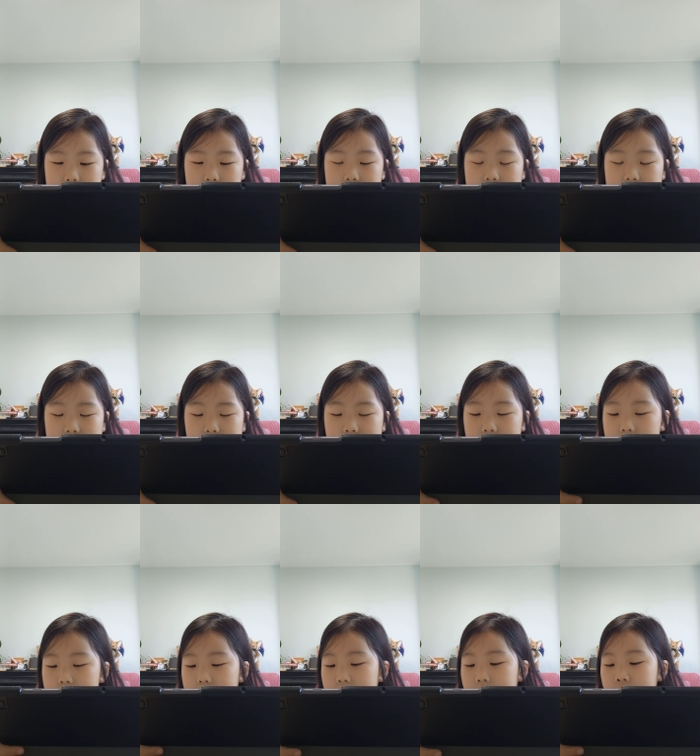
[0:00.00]

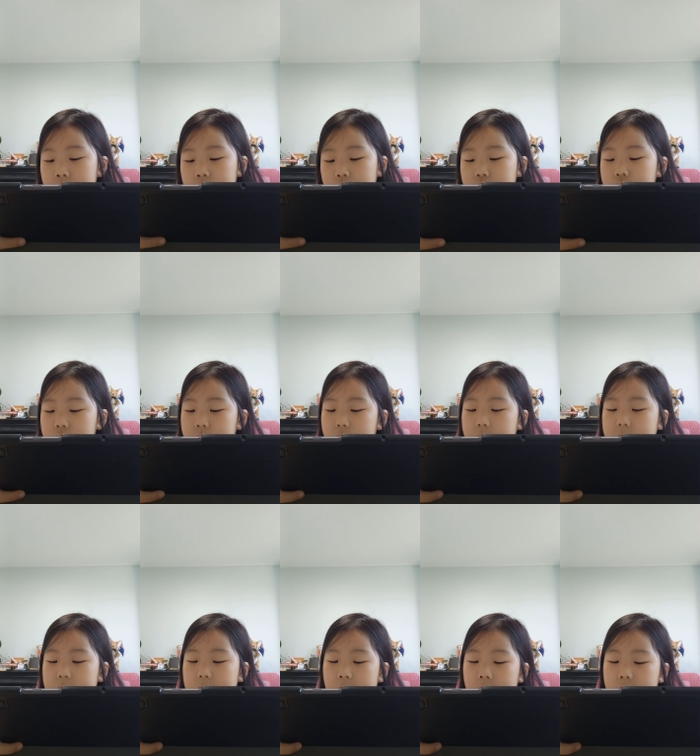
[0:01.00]
distinctly
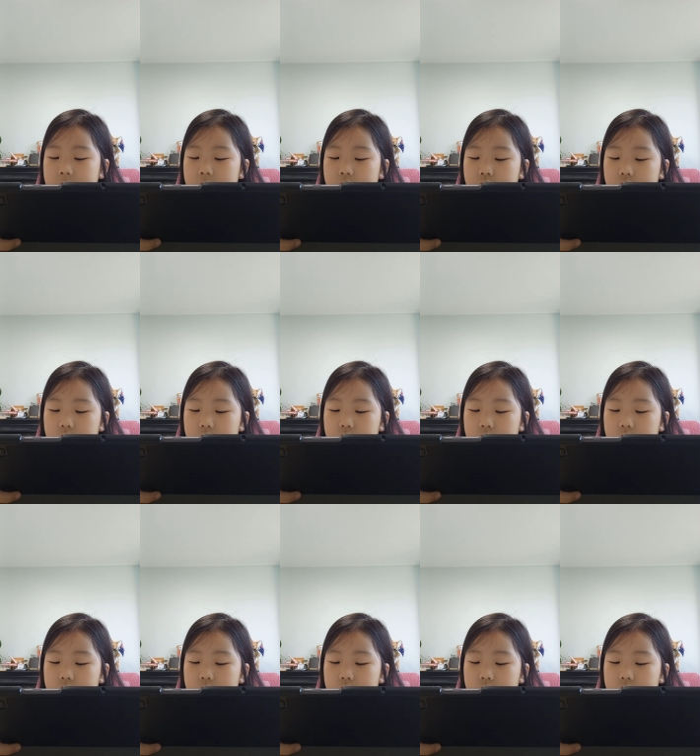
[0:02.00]
next